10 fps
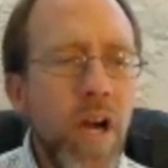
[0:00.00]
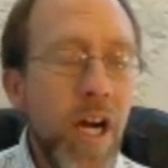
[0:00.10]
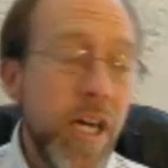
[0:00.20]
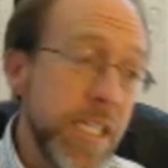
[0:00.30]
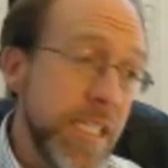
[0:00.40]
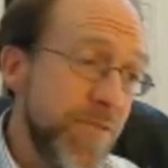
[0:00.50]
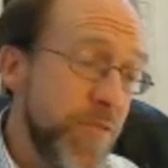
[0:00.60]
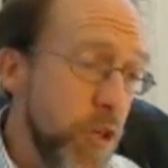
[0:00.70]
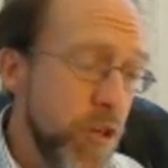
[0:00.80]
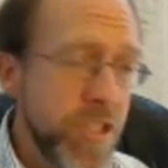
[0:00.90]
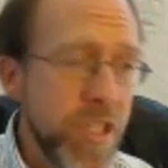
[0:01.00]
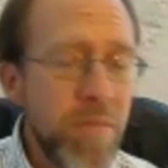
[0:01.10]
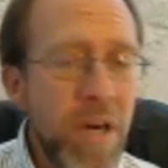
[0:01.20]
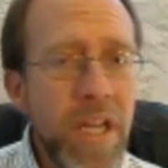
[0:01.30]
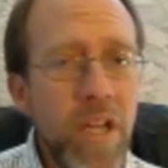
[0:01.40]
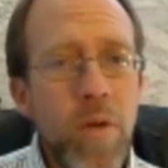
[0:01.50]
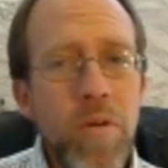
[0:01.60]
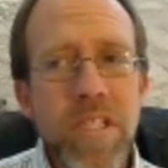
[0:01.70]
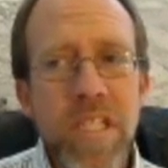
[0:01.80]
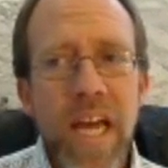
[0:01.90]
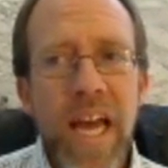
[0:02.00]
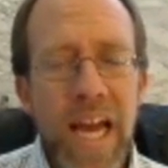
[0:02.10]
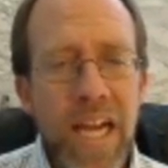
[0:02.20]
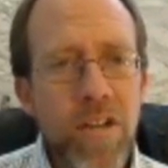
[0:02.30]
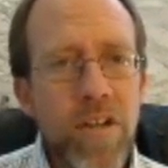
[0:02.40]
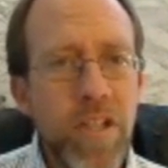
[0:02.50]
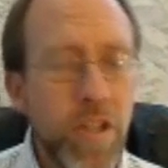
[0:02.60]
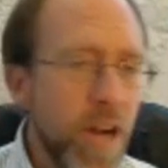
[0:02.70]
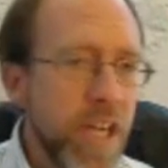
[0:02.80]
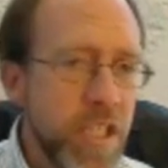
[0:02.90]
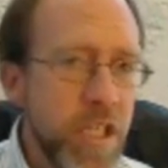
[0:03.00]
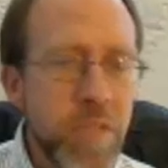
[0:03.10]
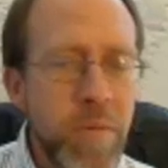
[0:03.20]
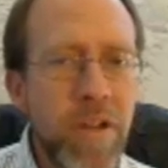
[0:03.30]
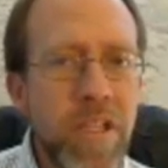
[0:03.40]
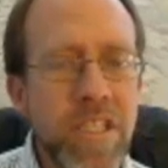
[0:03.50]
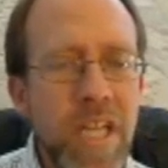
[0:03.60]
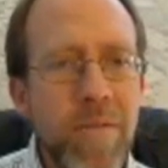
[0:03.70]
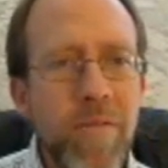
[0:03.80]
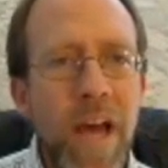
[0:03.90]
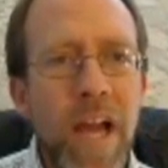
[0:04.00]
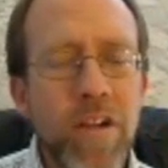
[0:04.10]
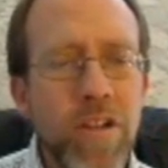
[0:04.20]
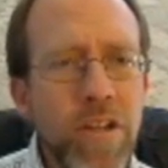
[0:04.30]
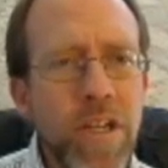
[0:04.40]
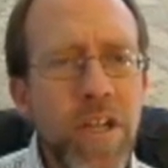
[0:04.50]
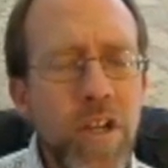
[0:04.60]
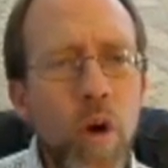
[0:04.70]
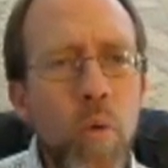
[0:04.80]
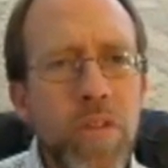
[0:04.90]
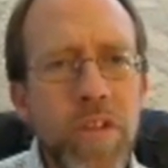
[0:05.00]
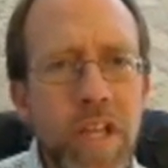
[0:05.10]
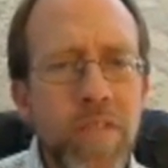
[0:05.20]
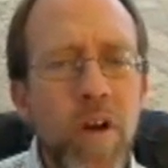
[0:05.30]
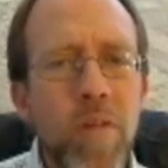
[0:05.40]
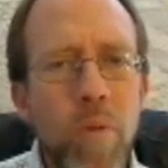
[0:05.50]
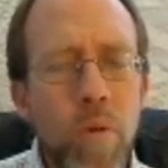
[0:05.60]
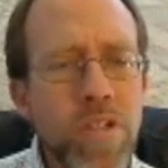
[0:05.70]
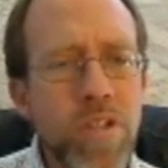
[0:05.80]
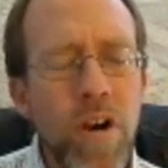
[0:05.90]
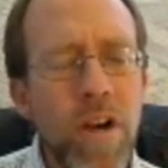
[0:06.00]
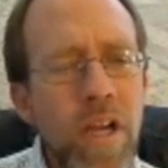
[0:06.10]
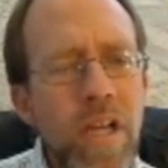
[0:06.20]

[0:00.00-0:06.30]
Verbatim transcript: Uh, if you're somebody who is a hacker and you're actually an experienced type of hacker, you're going to know what the default ports are,